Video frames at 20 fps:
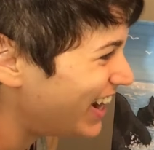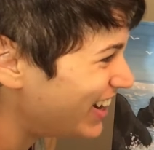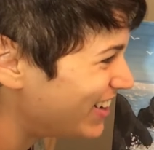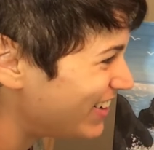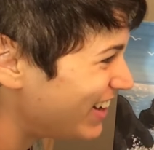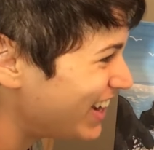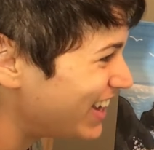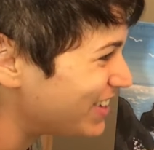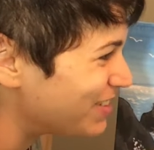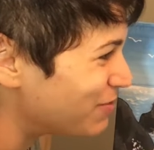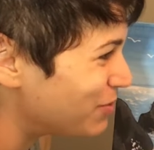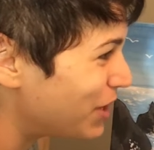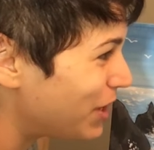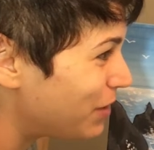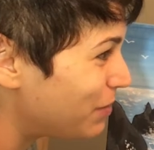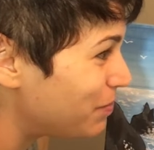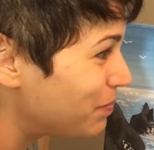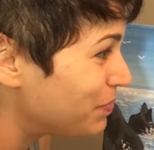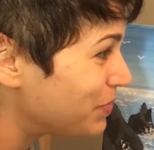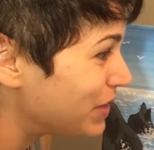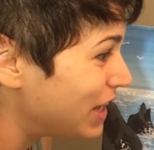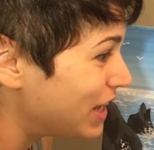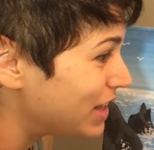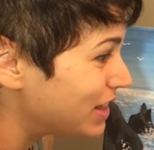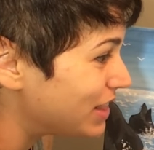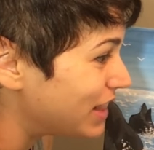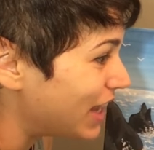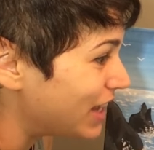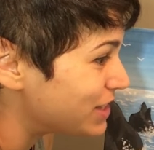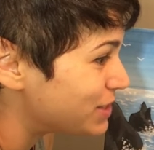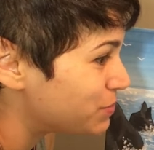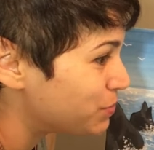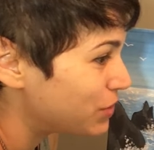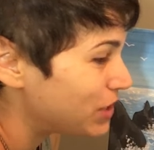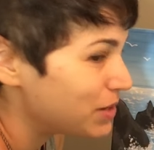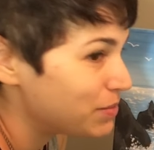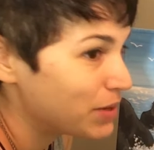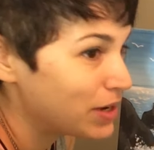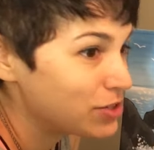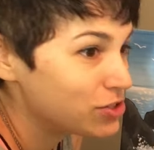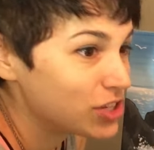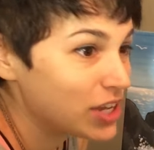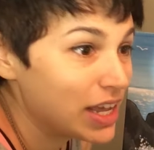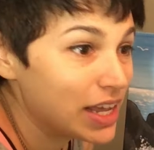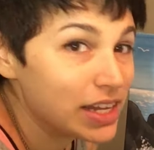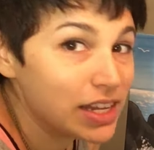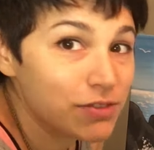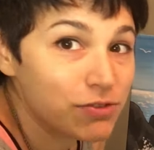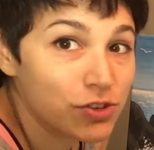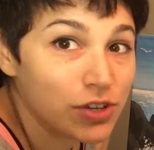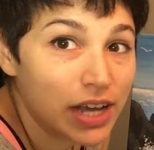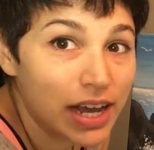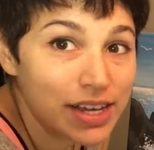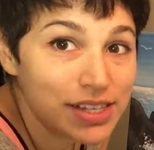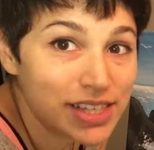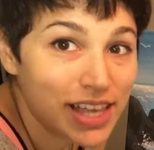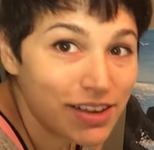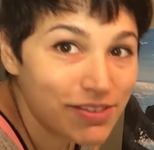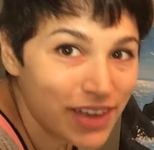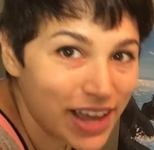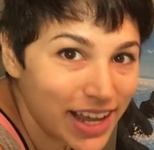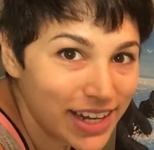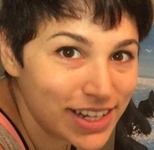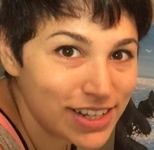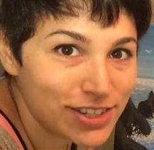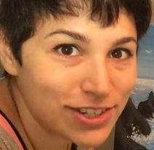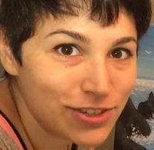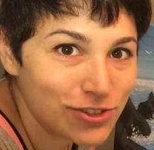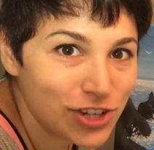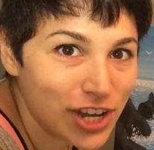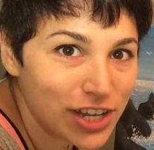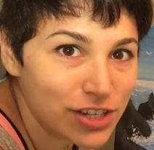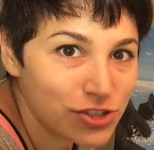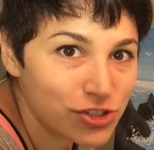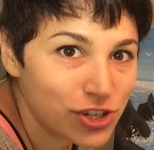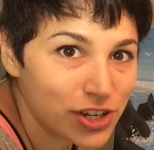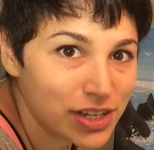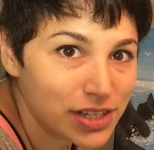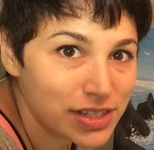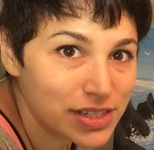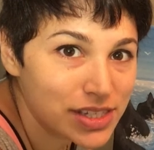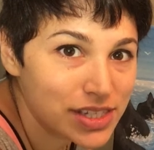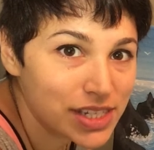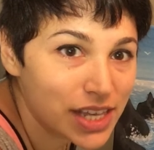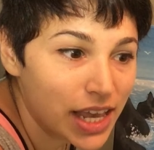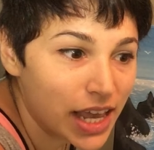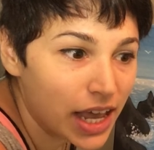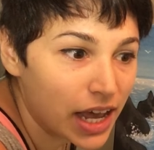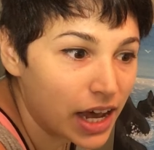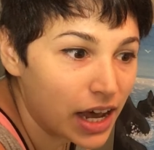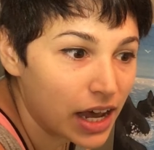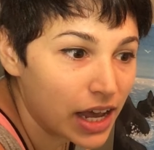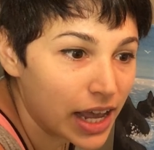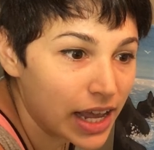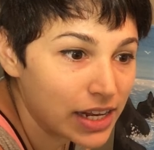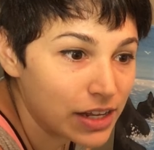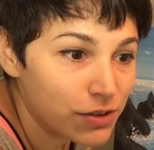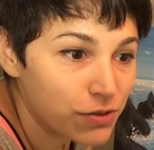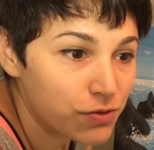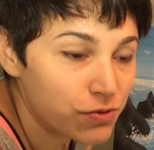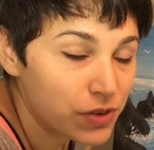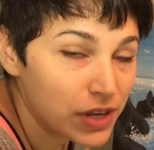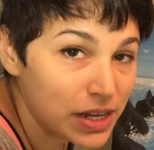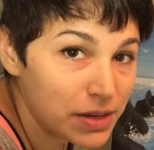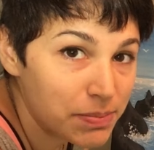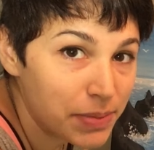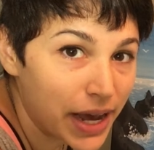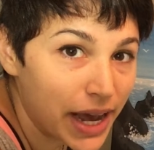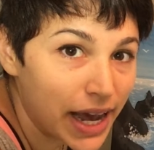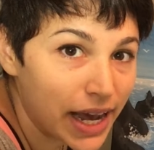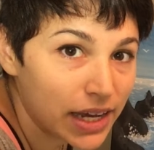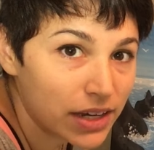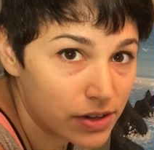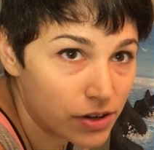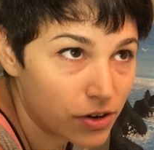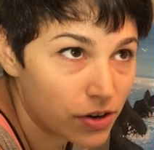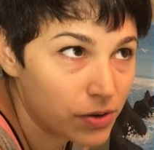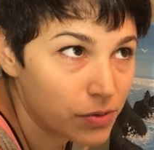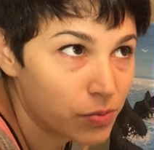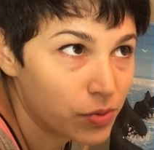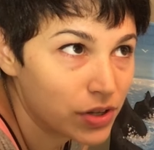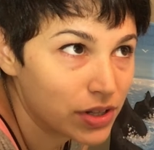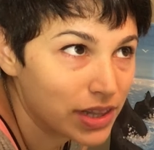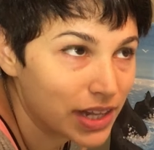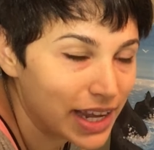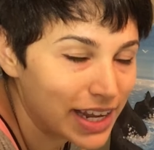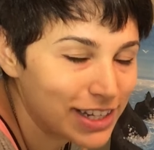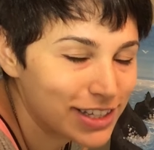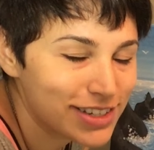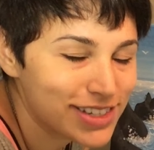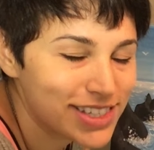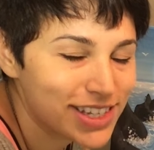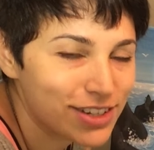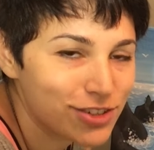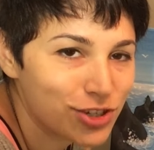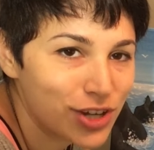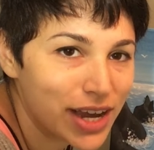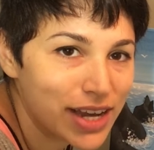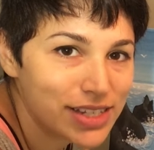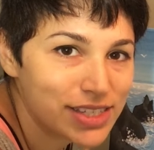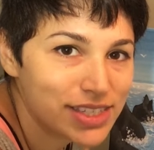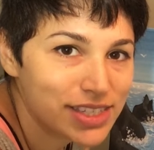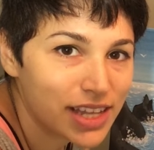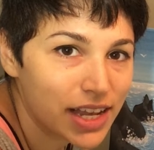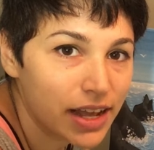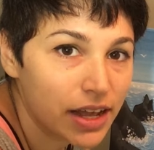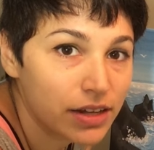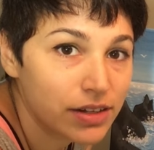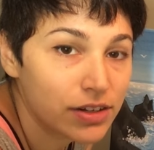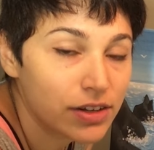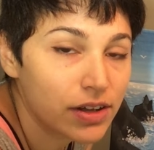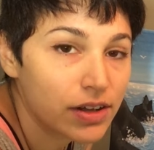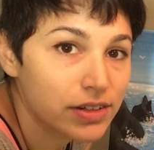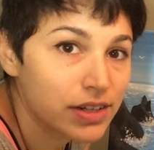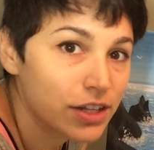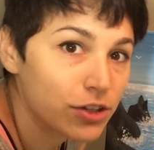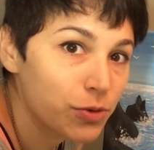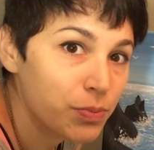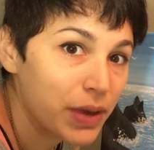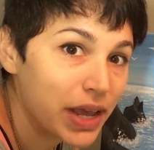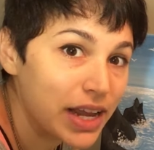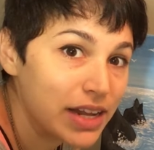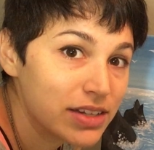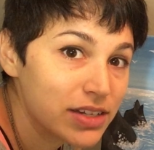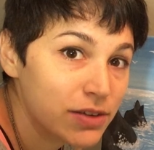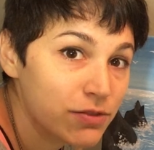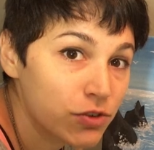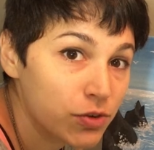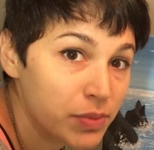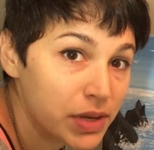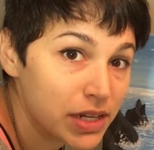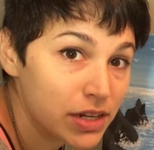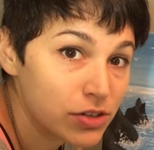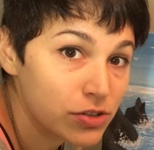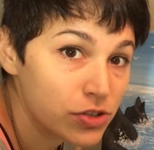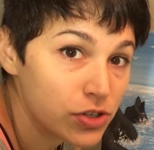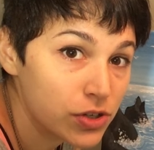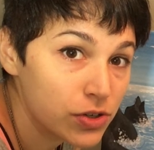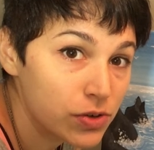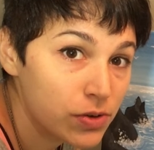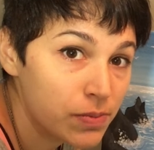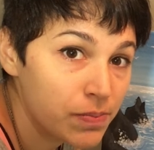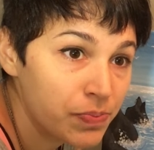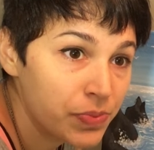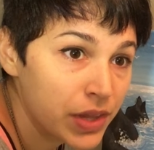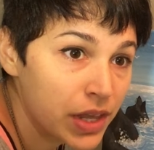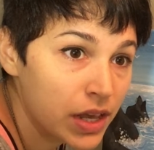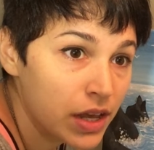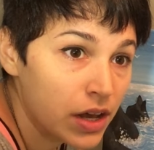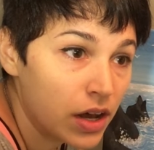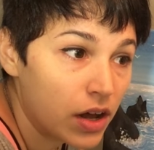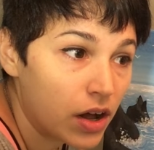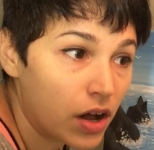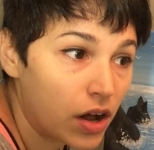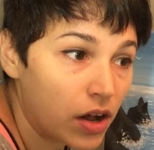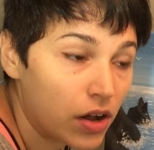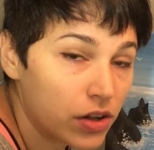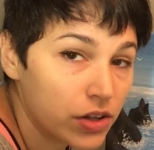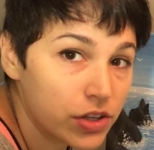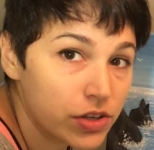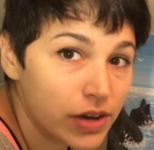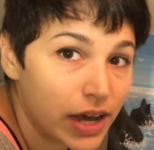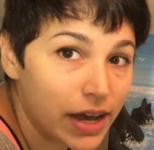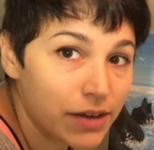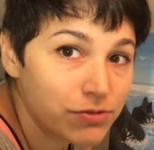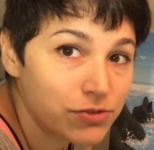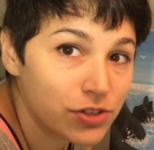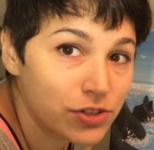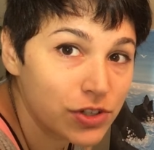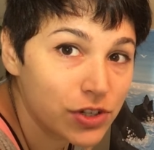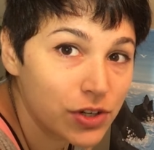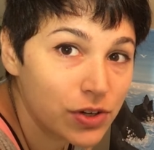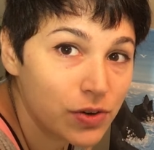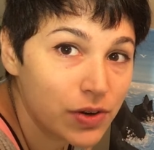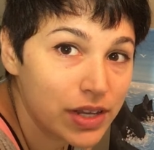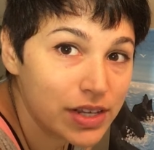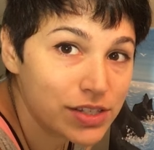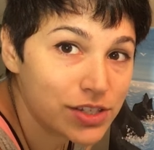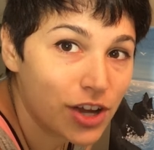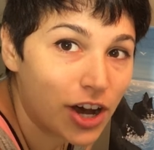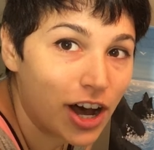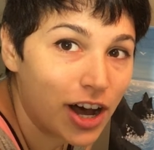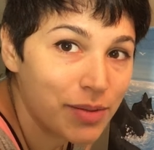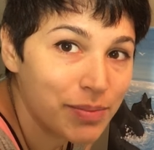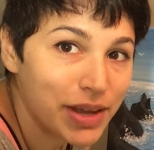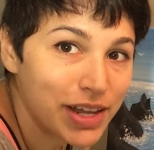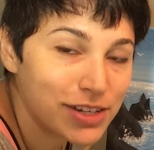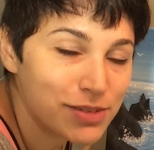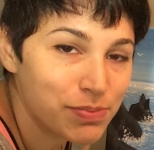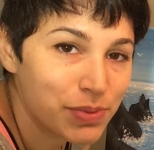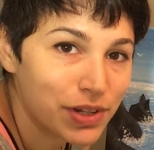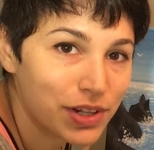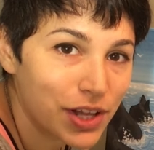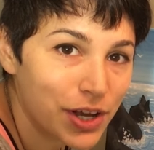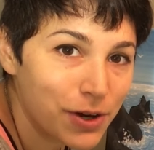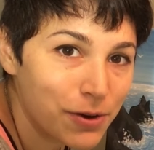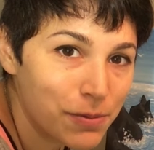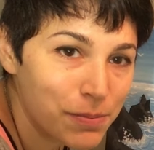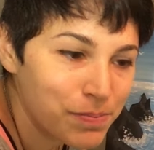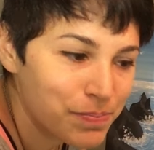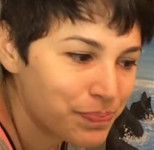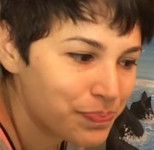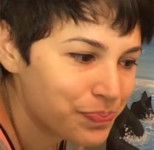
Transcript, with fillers: All right, well, that's pretty much it. If you guys have any suggestions, uh, any feedback, or would like to suggest an, another painting for me to do, all you have to do is comment below.